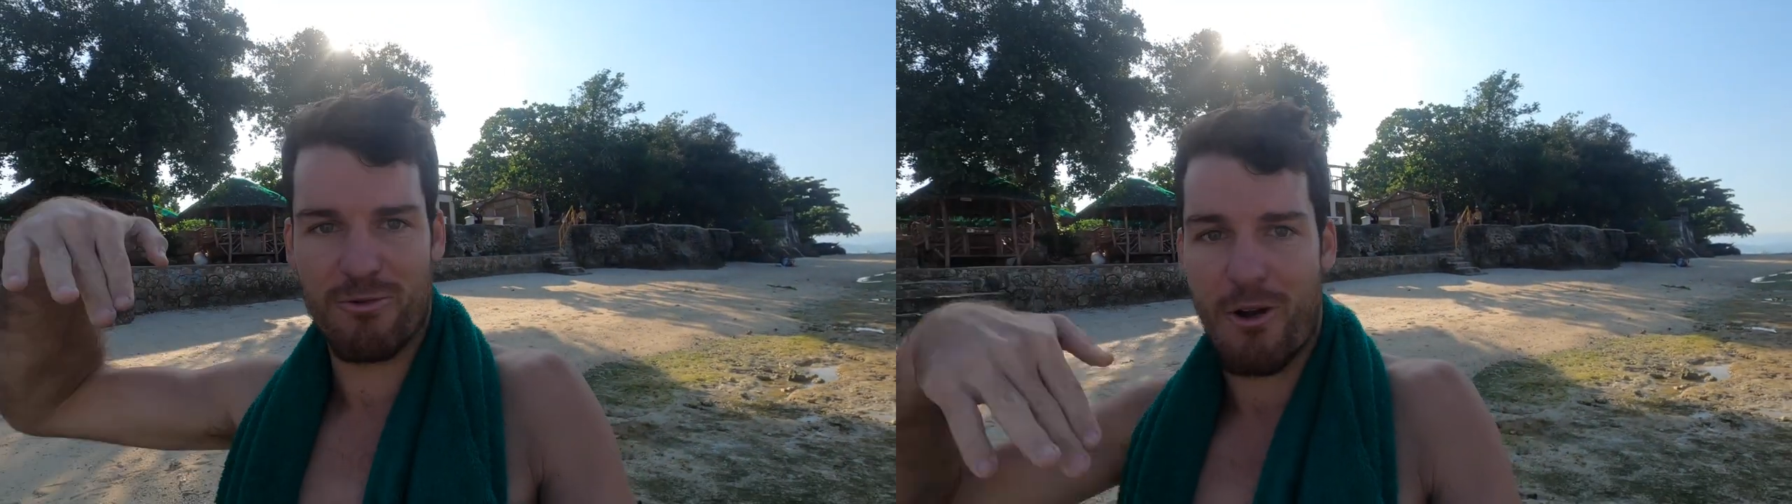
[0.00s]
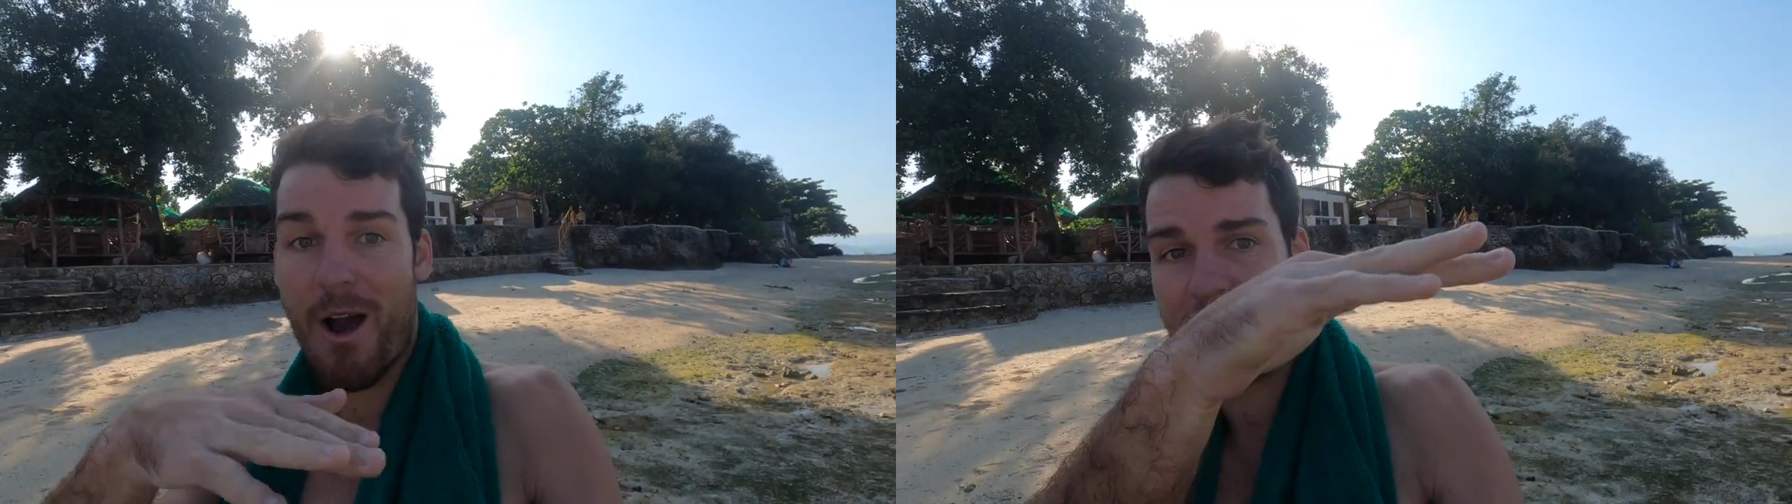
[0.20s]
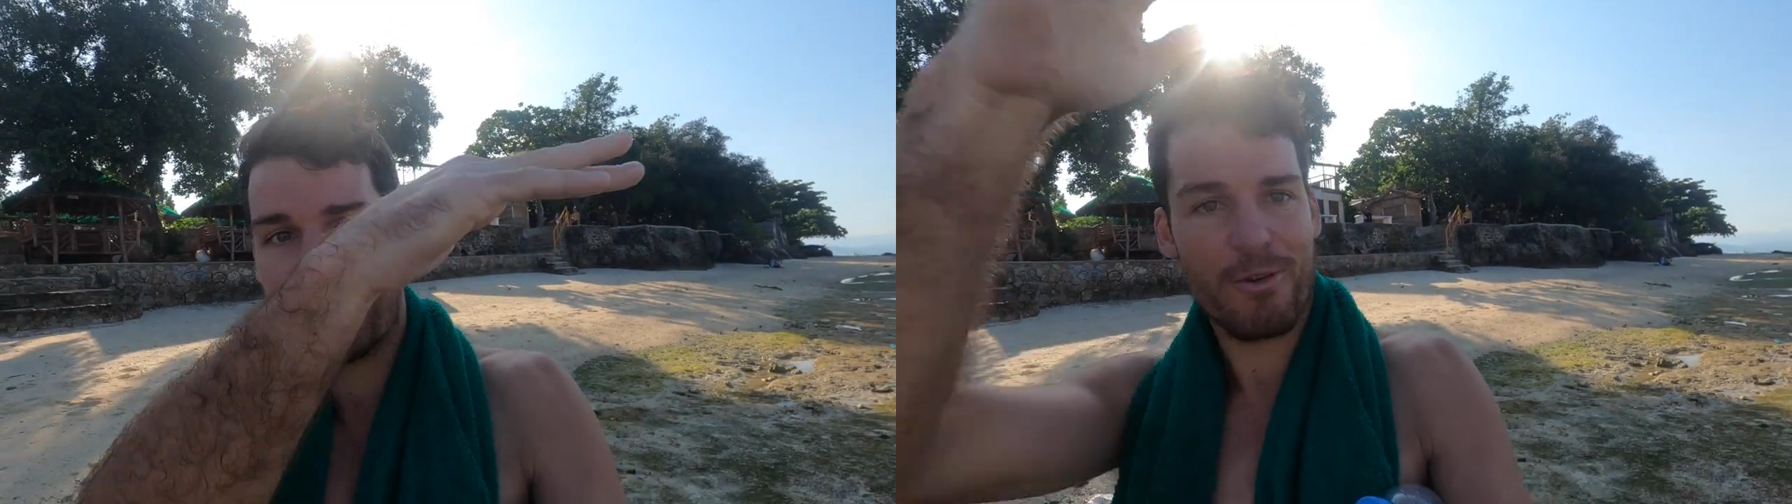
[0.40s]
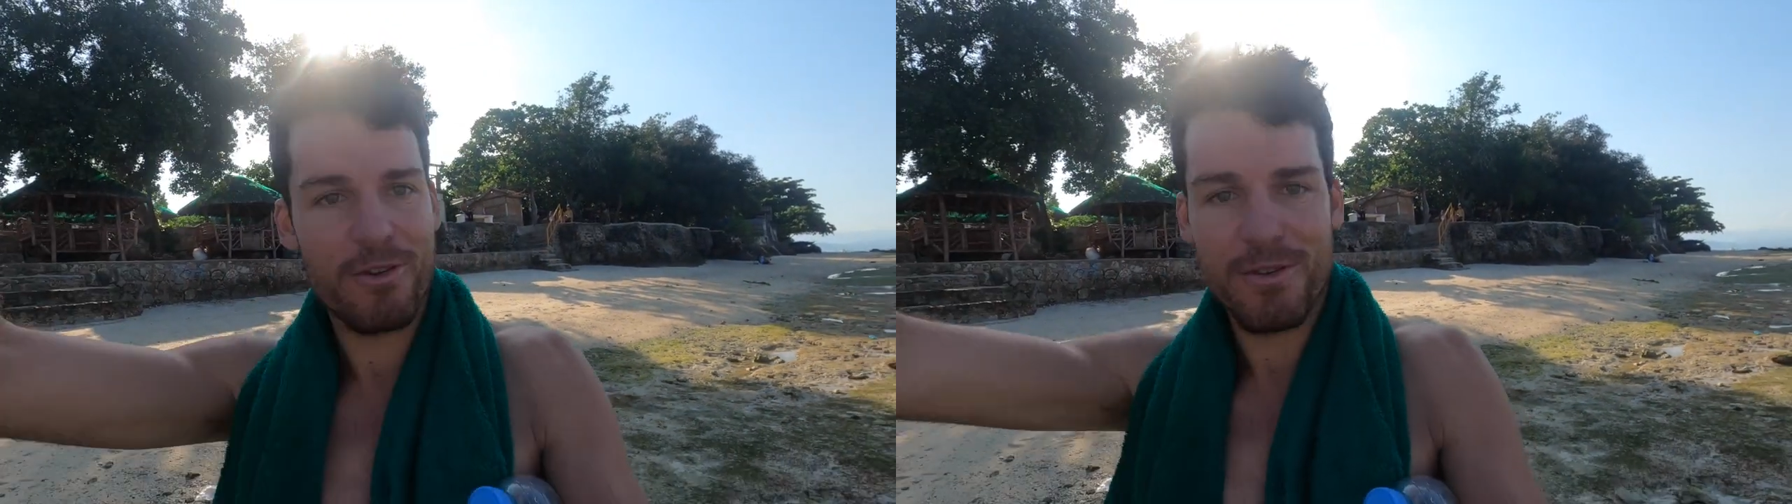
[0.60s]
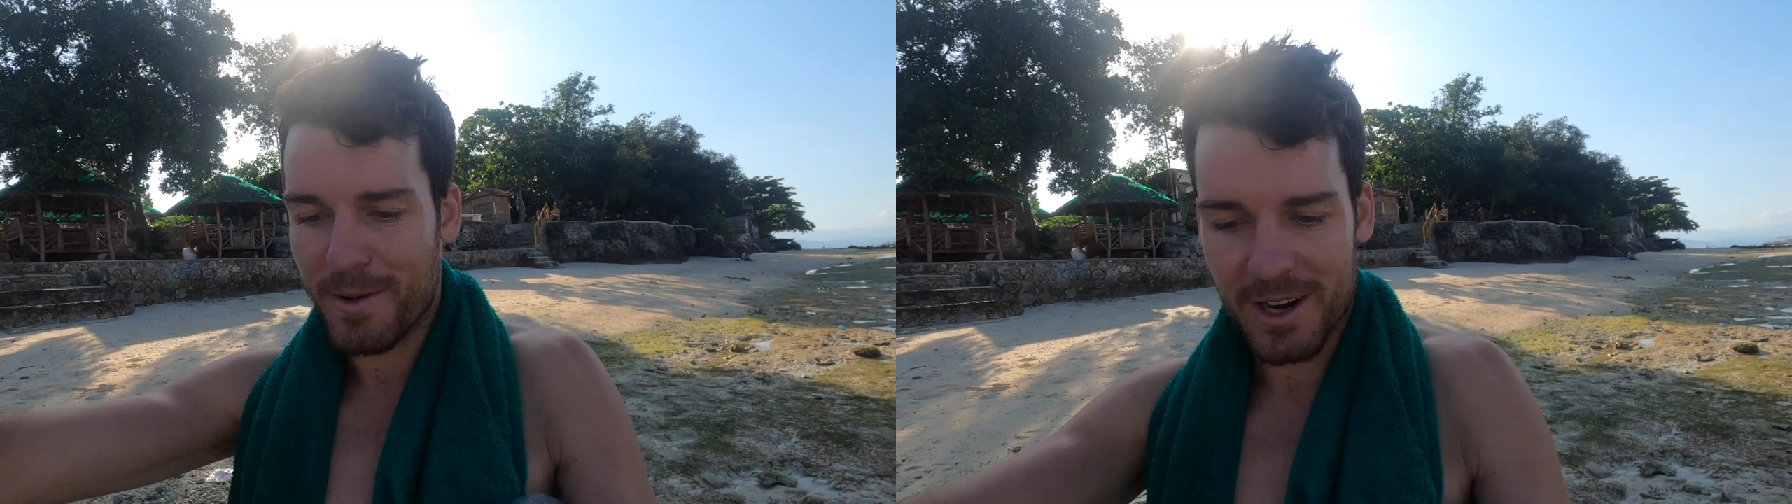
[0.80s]
right
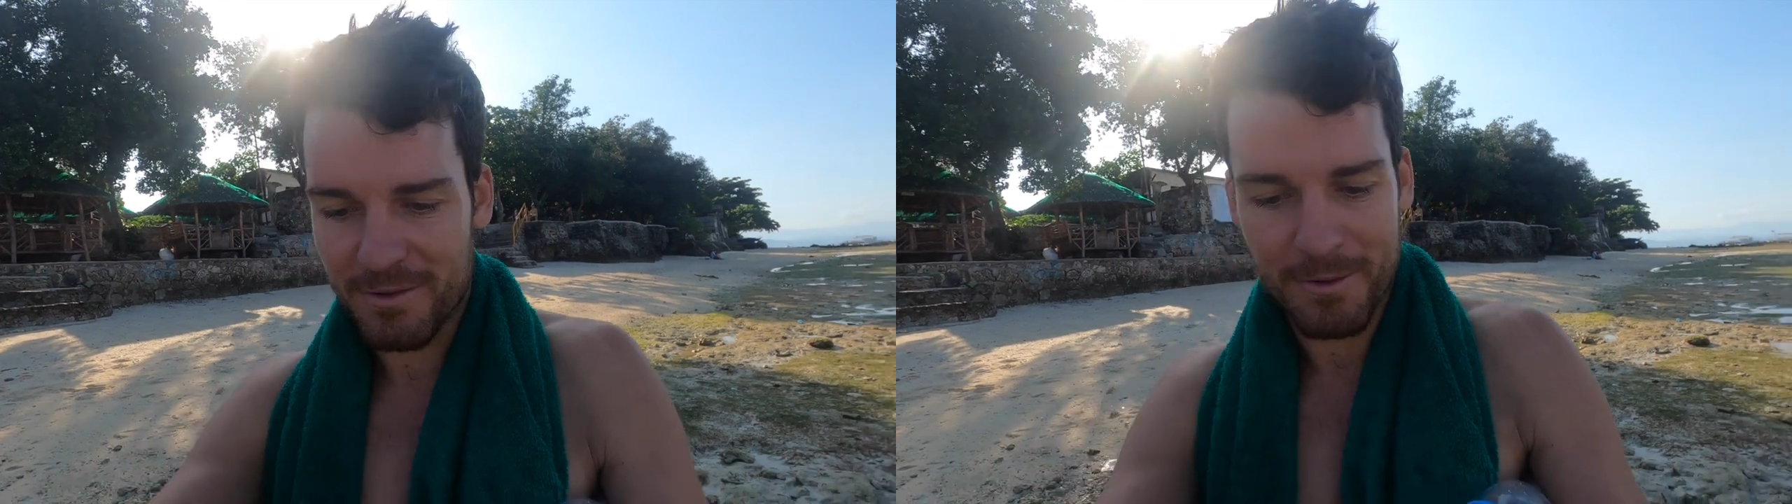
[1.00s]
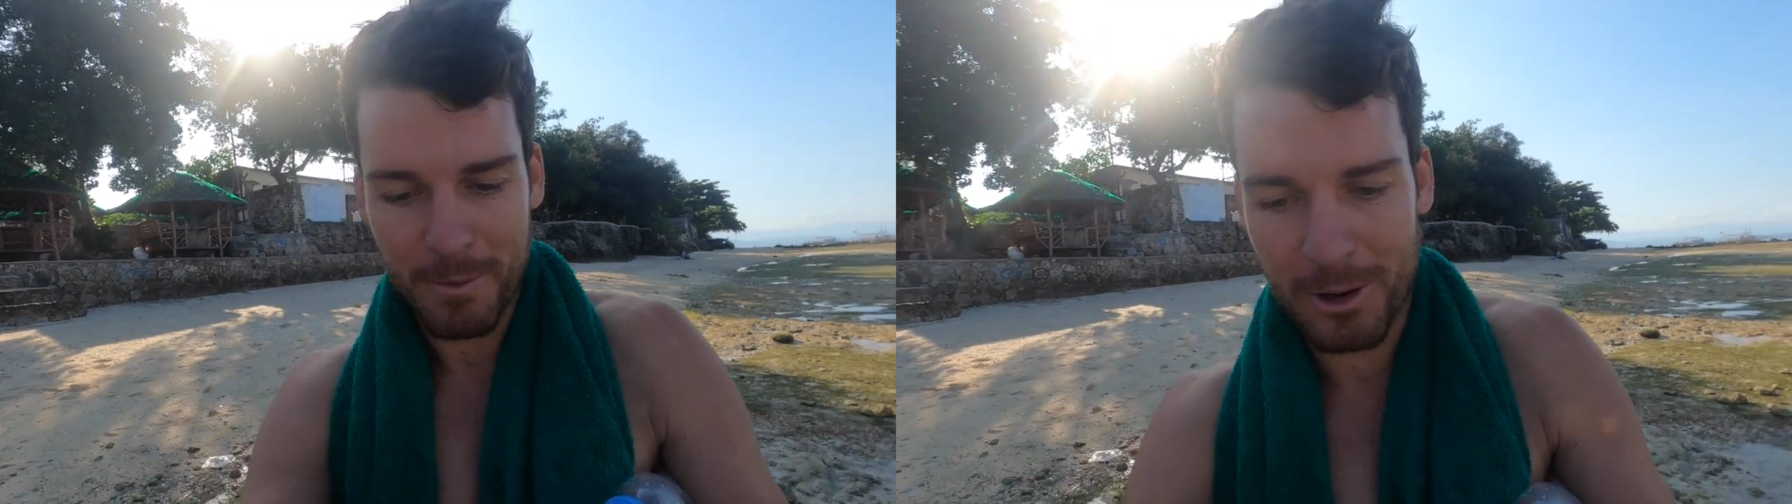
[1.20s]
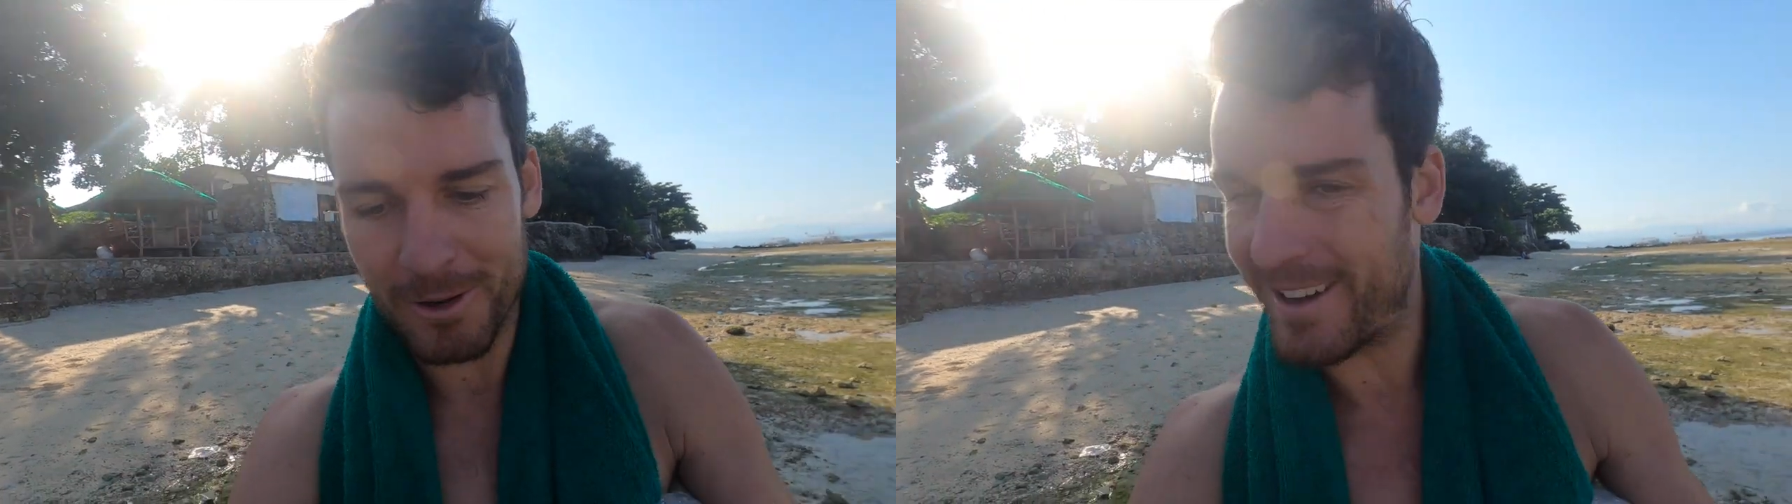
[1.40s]
through the middle of them all.